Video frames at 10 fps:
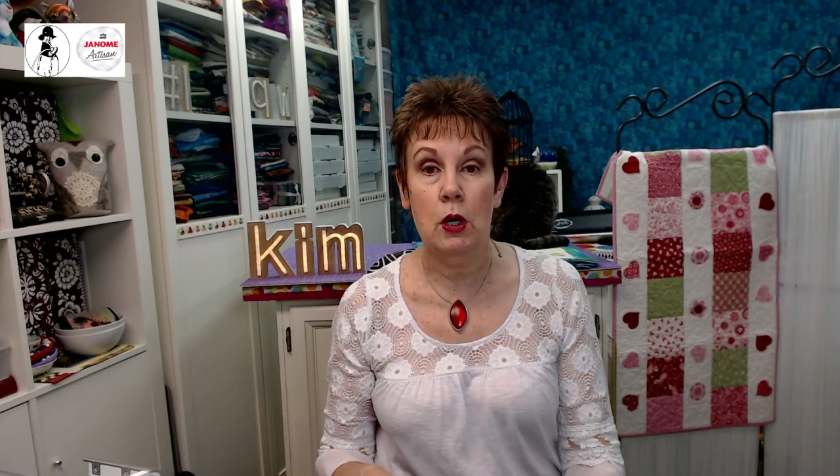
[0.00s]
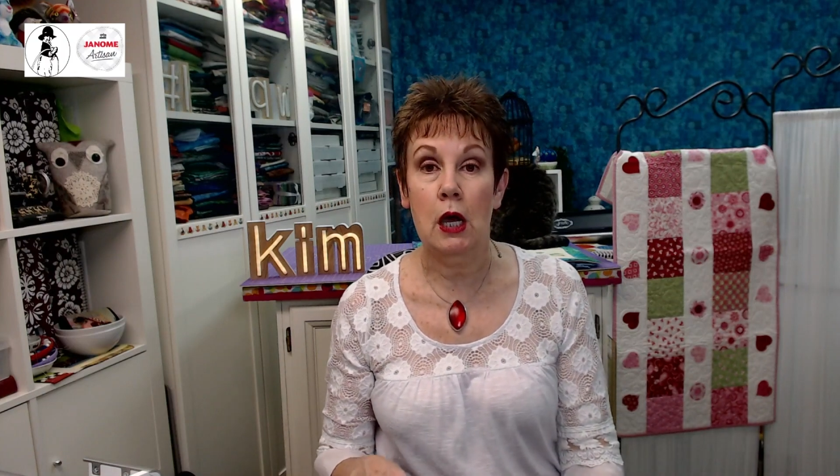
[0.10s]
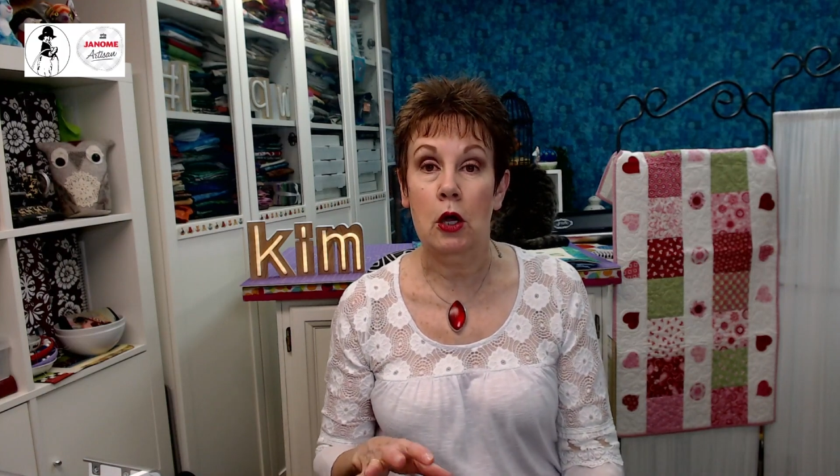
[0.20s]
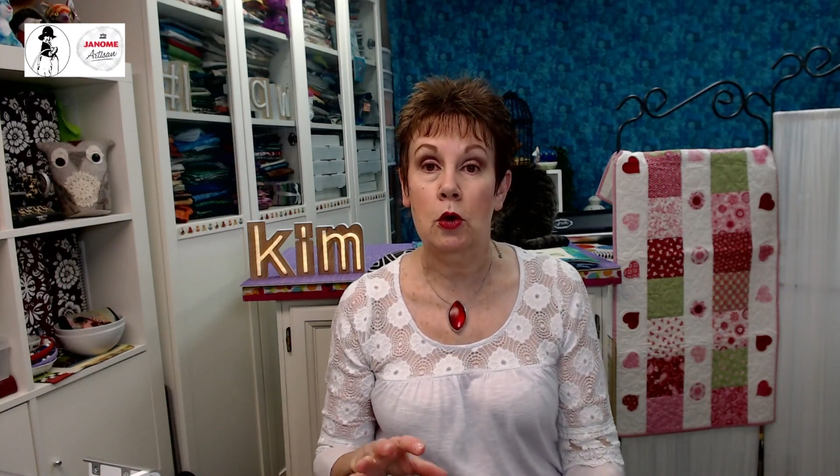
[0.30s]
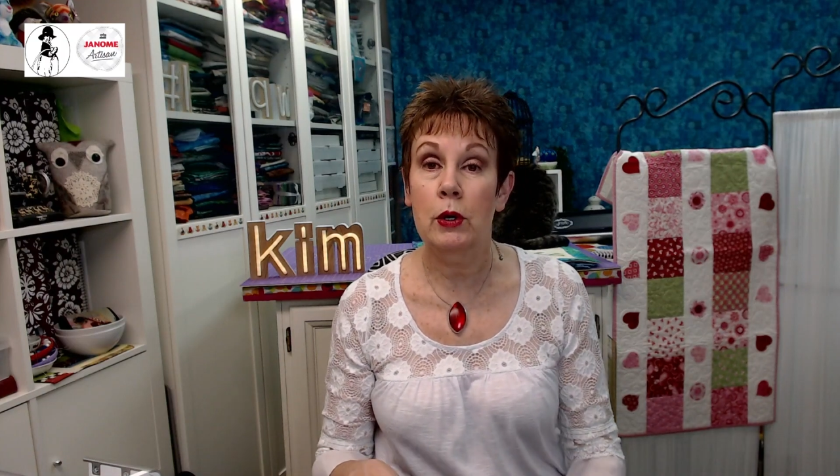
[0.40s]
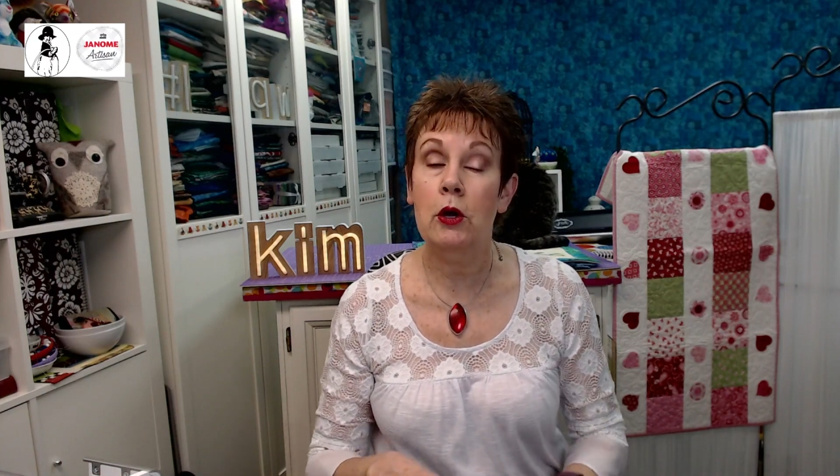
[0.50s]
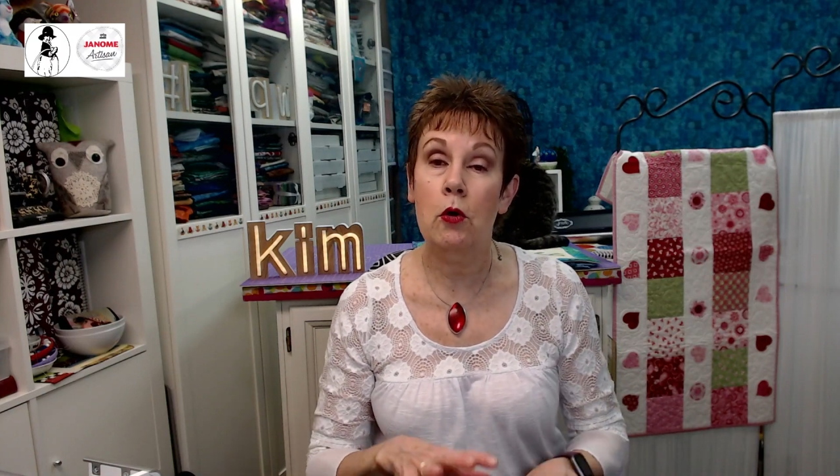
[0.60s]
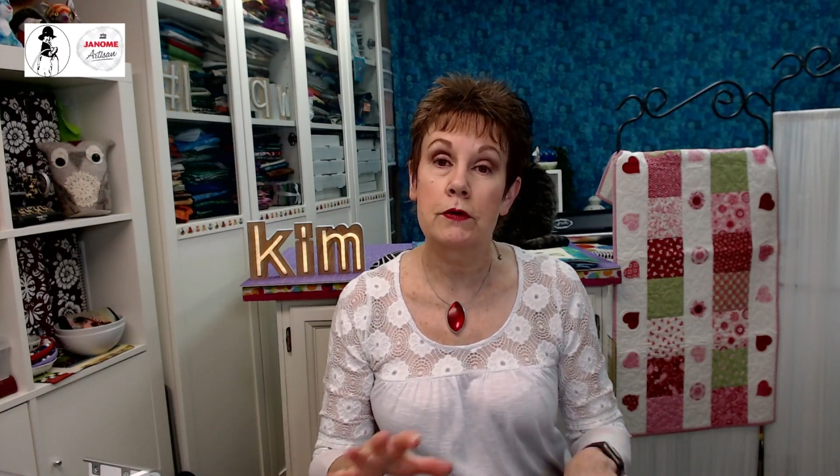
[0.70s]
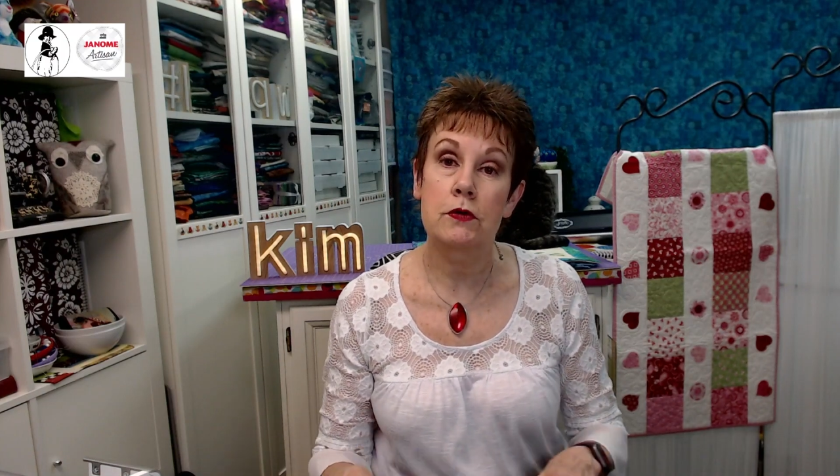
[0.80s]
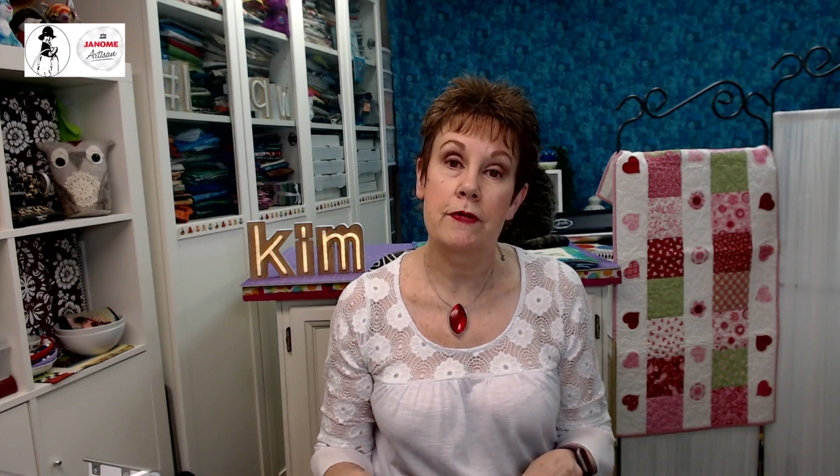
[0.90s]
a quick
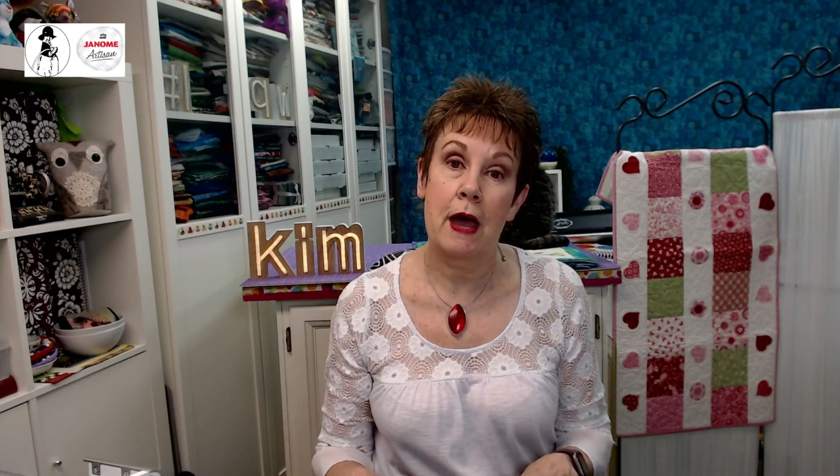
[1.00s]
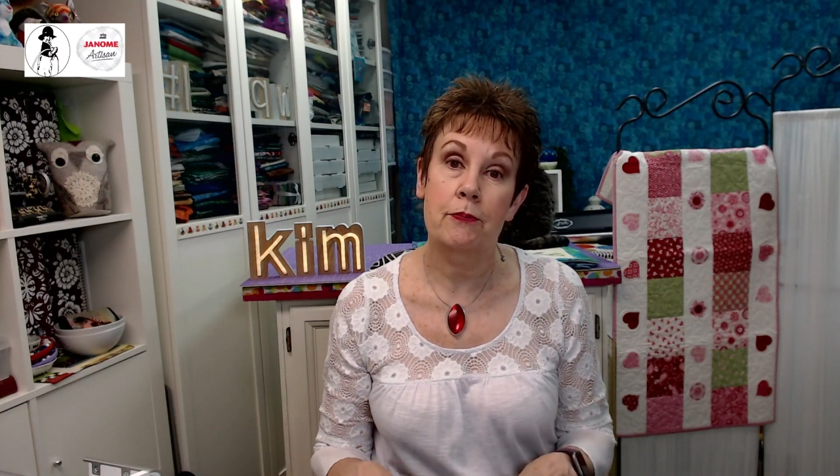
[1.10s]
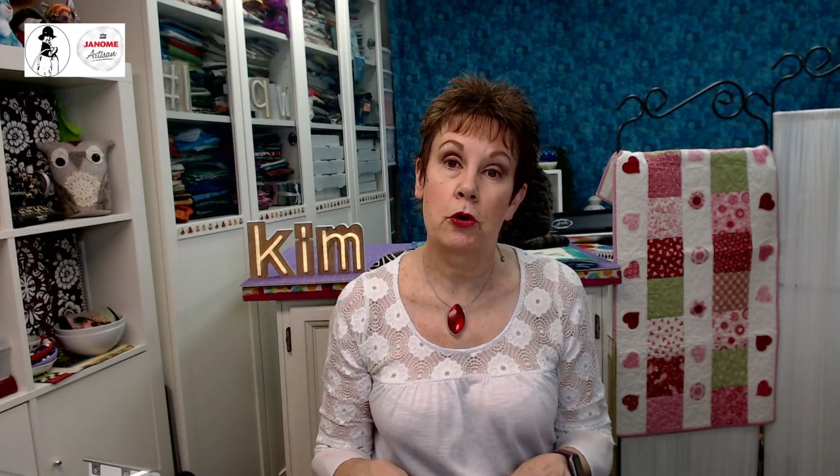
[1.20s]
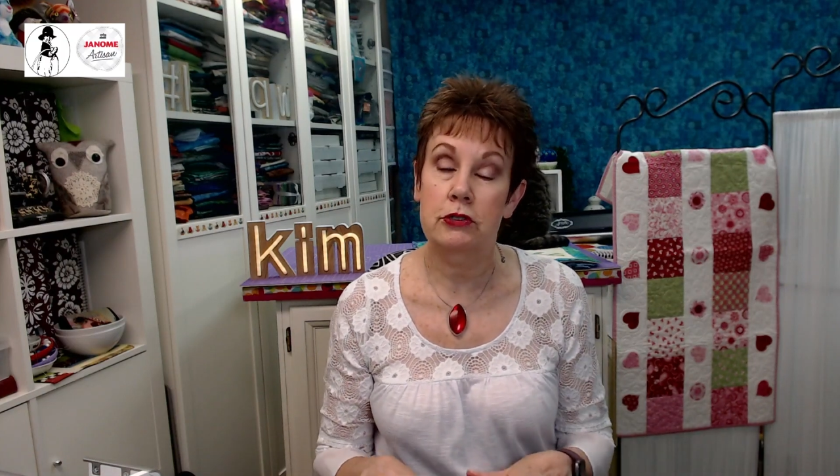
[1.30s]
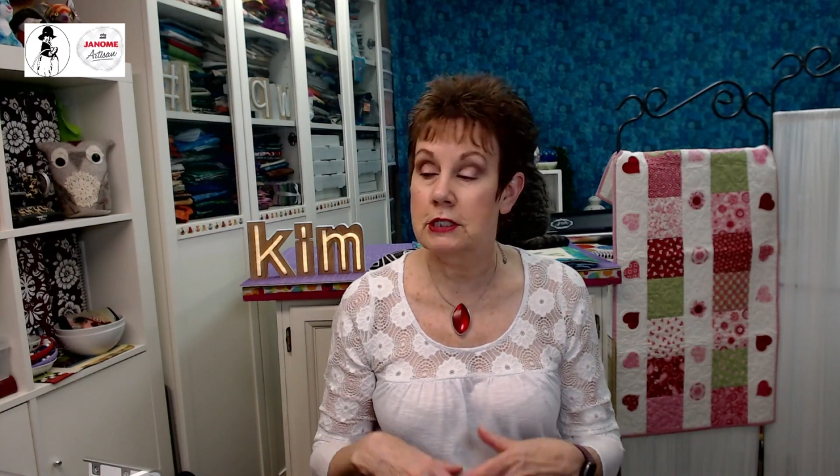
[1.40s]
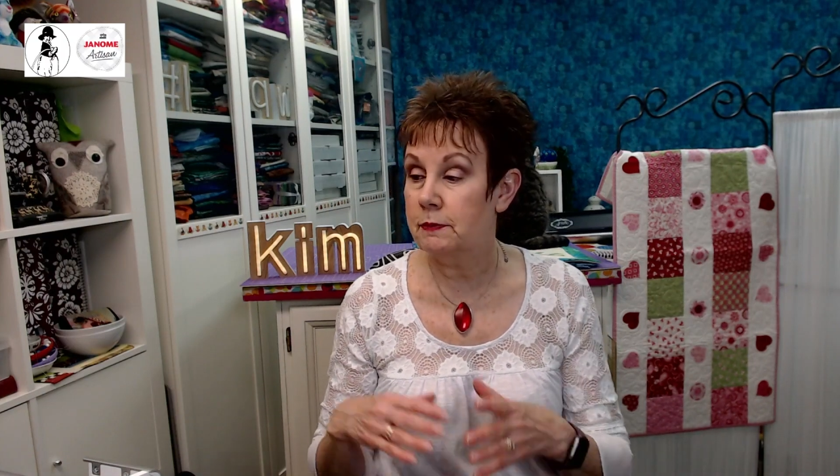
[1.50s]
overview of that process